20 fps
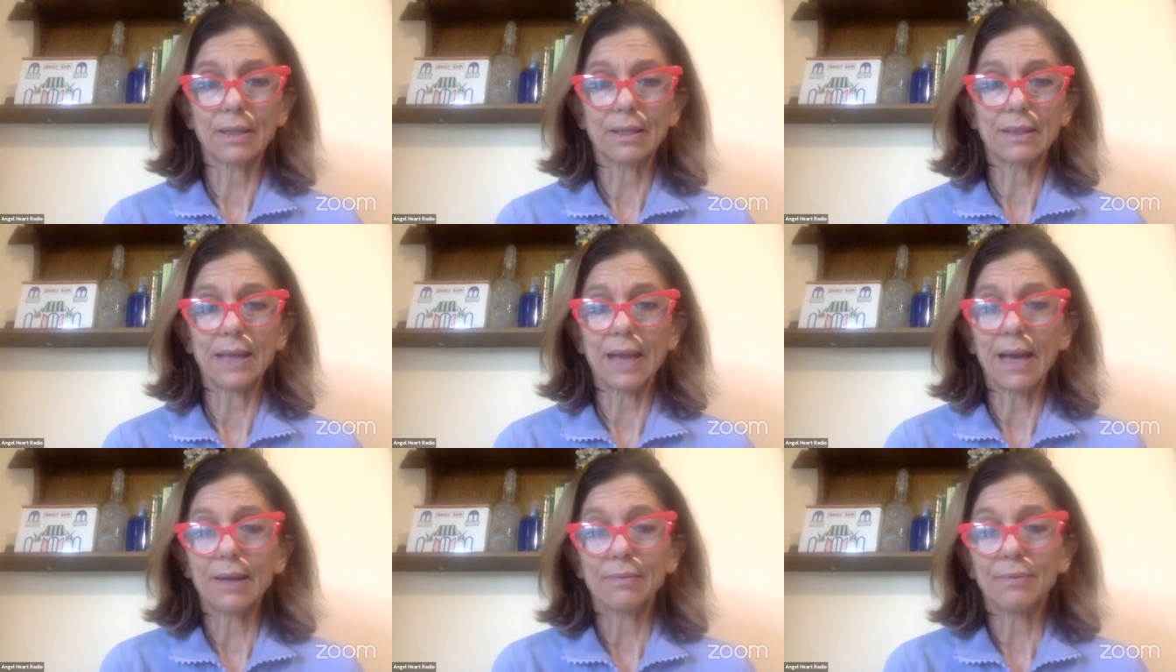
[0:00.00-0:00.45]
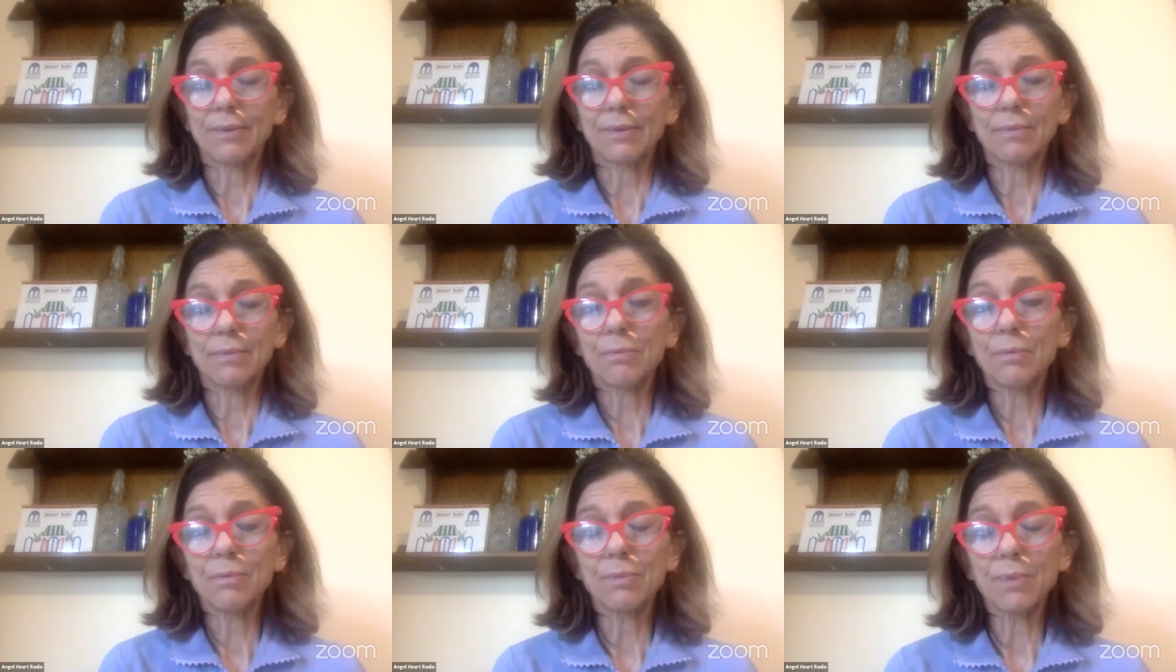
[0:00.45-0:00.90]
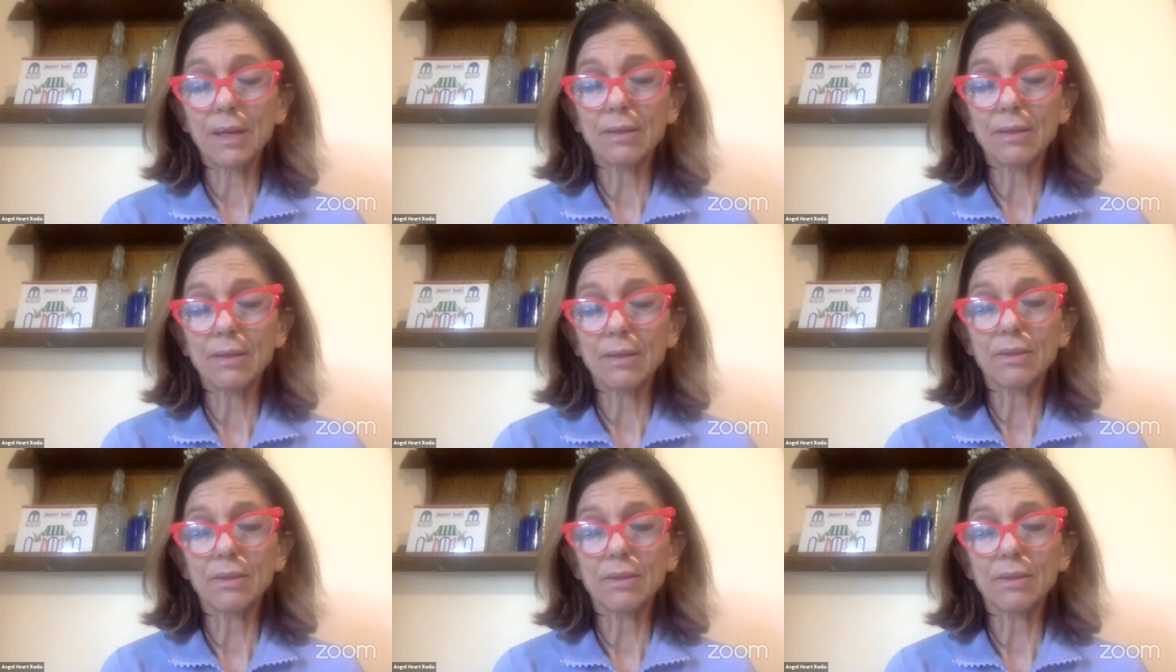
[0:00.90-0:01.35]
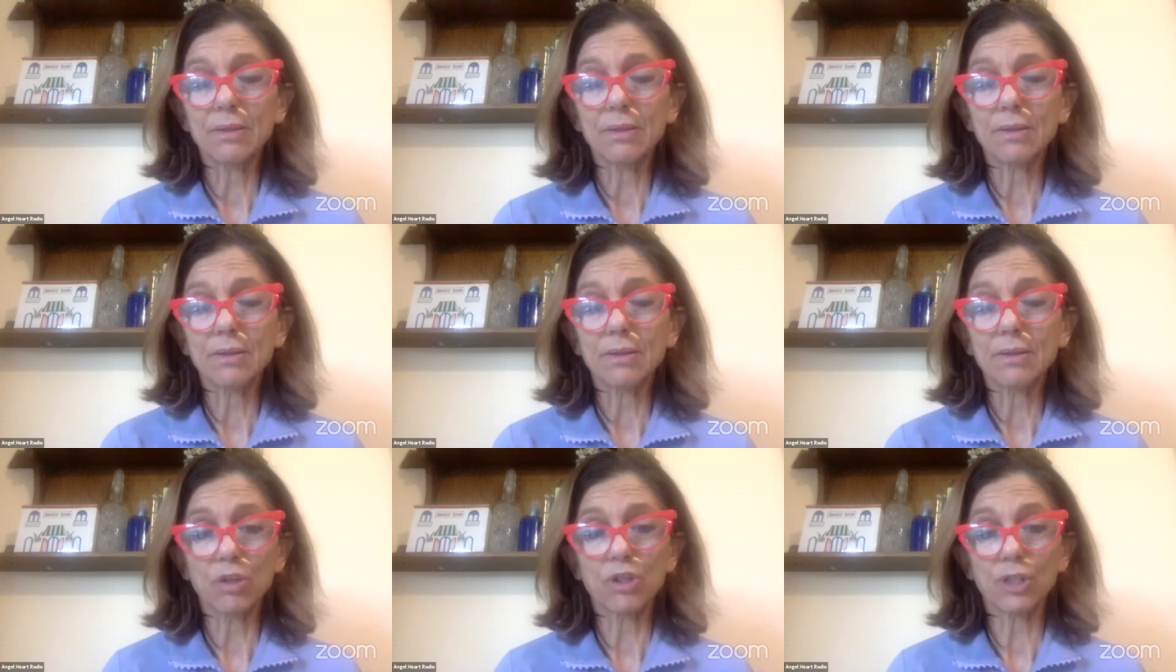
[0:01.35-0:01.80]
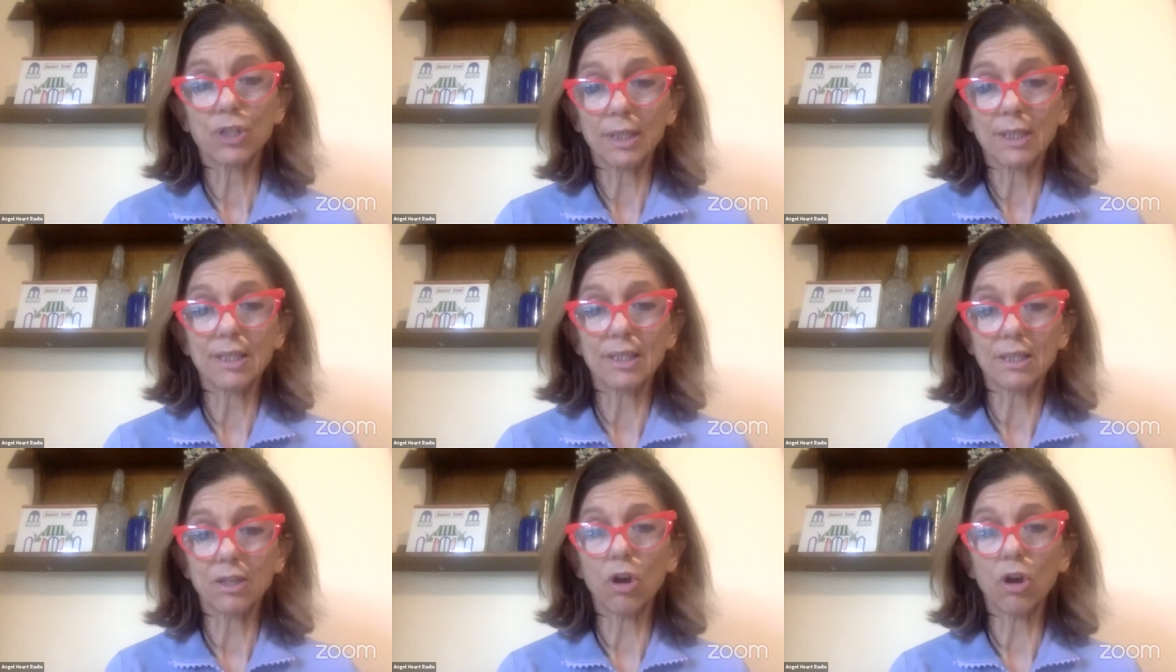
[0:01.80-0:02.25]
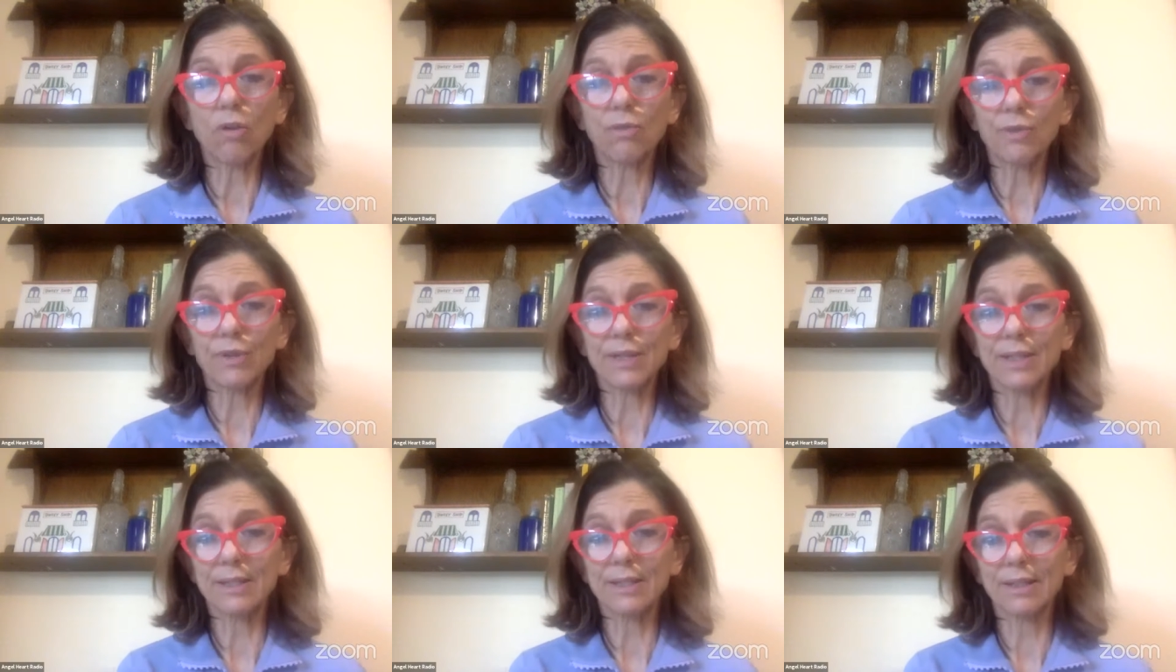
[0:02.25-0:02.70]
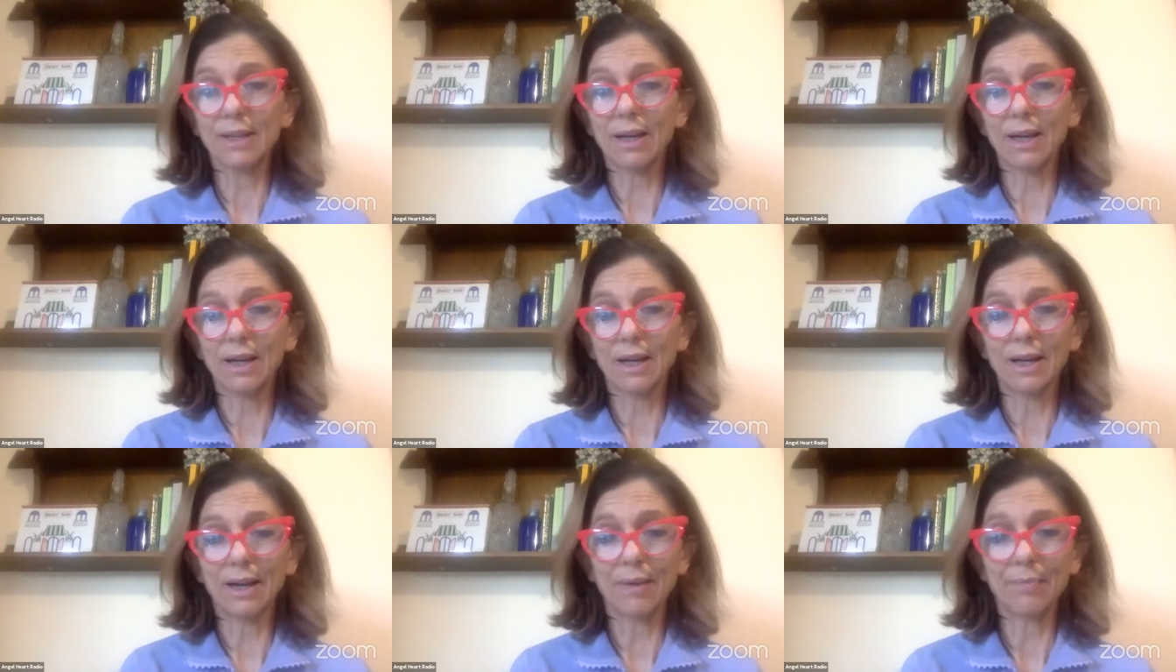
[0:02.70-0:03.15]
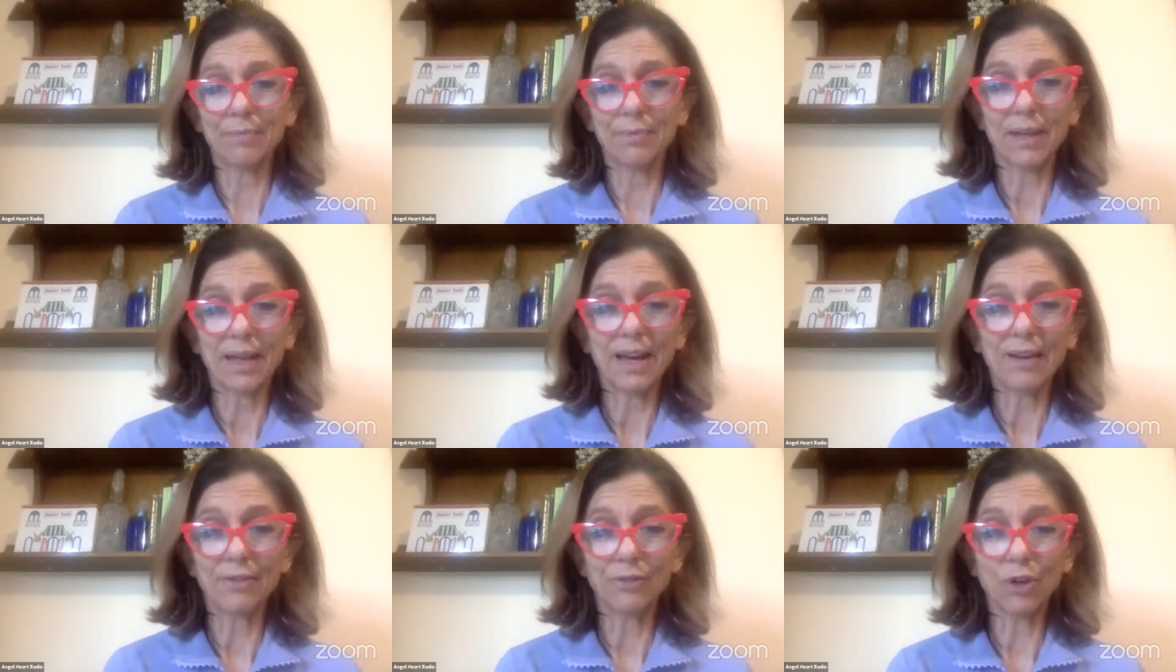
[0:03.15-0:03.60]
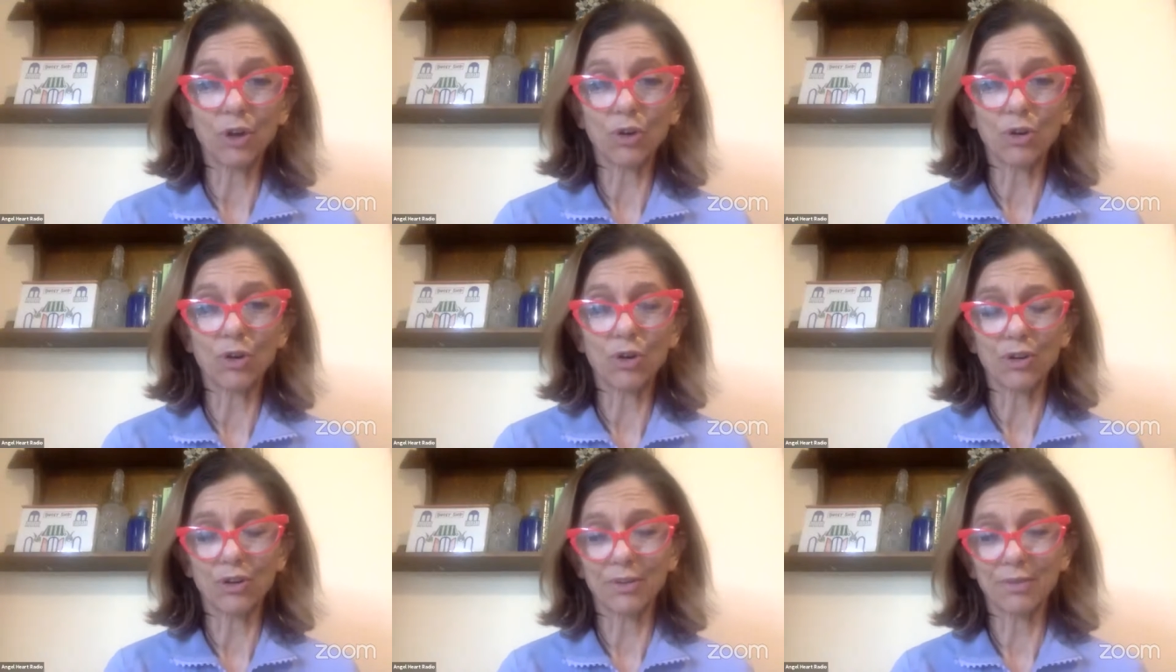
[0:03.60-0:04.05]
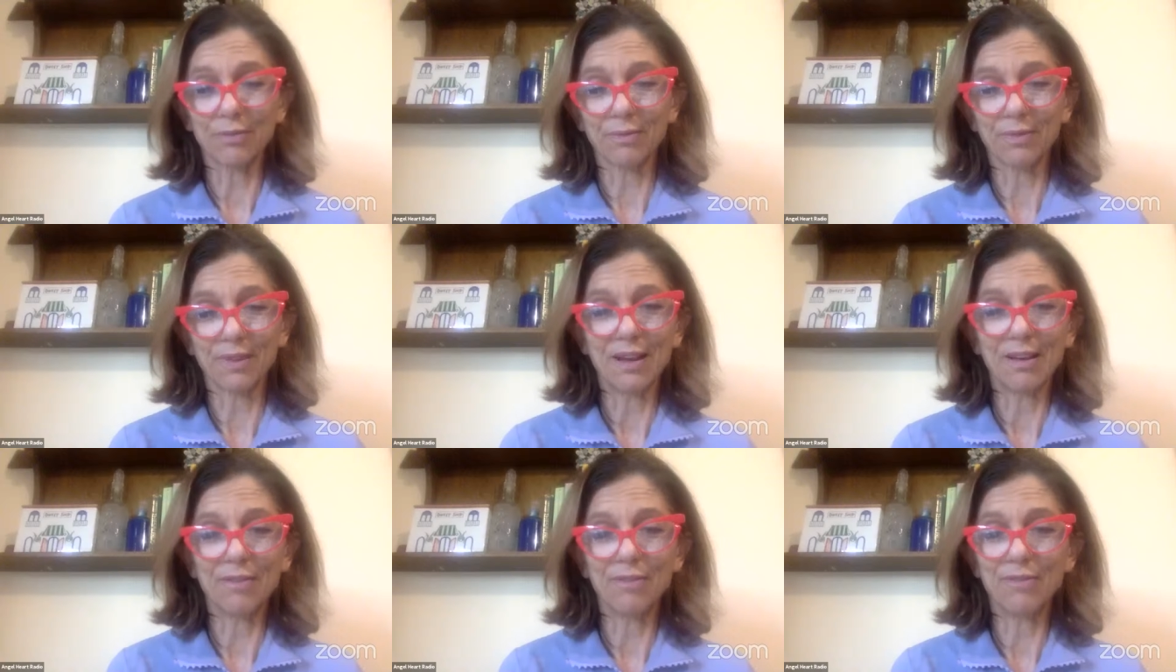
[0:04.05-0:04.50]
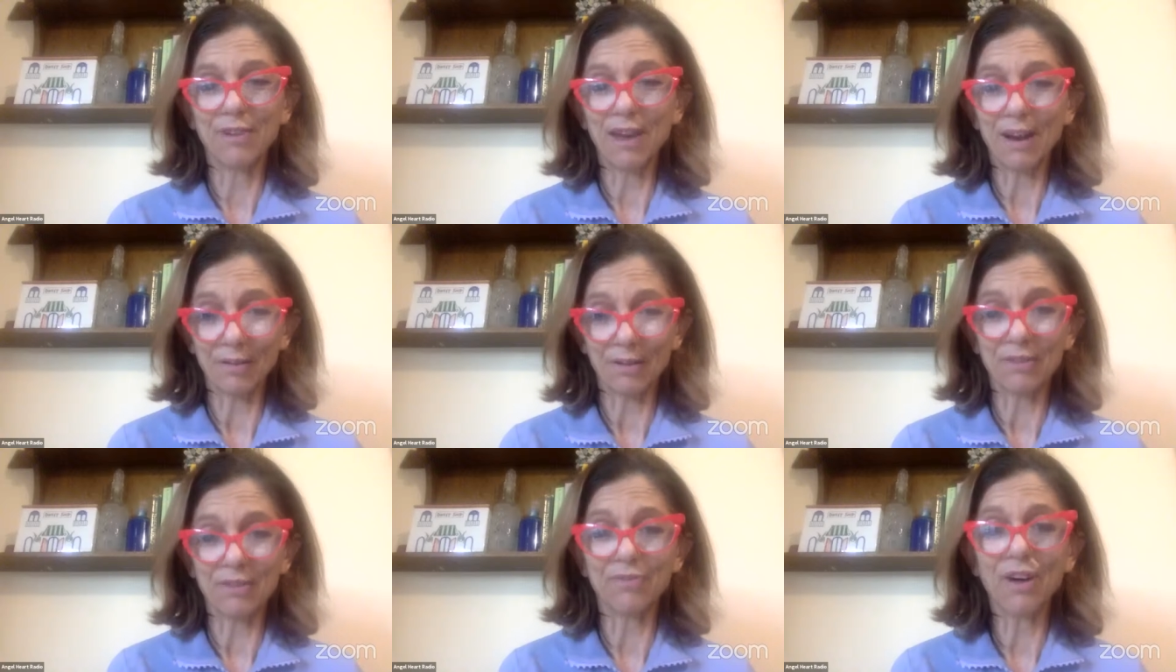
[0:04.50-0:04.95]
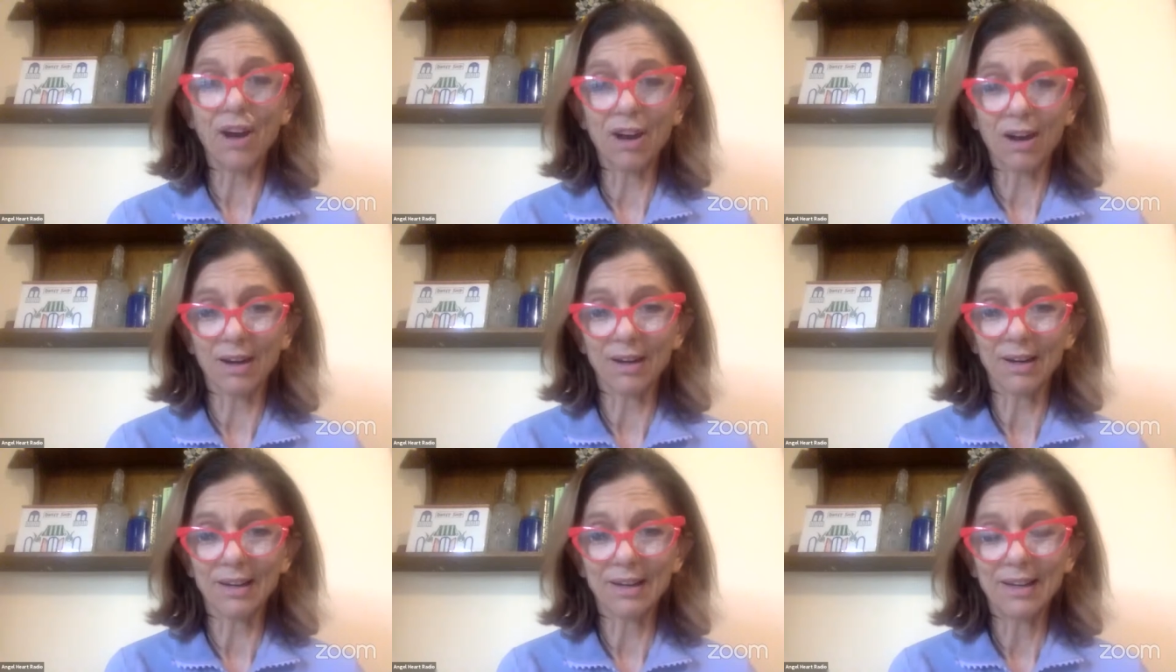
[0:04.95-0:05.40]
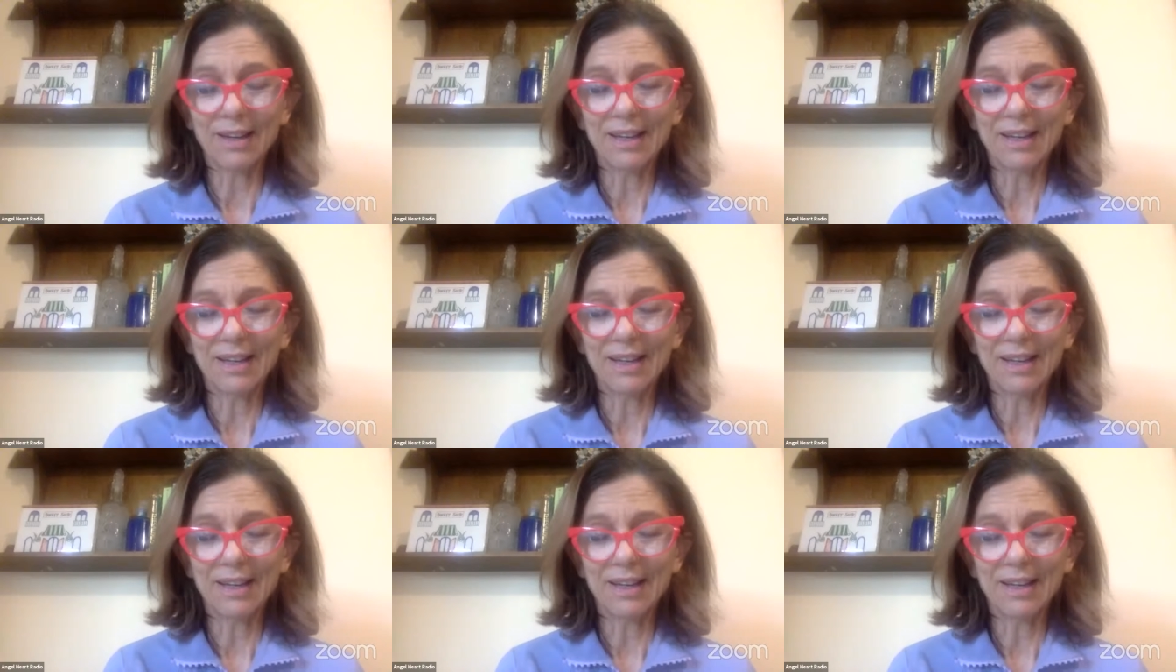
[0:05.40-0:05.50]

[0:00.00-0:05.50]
that in which the discoveries have not gone very far.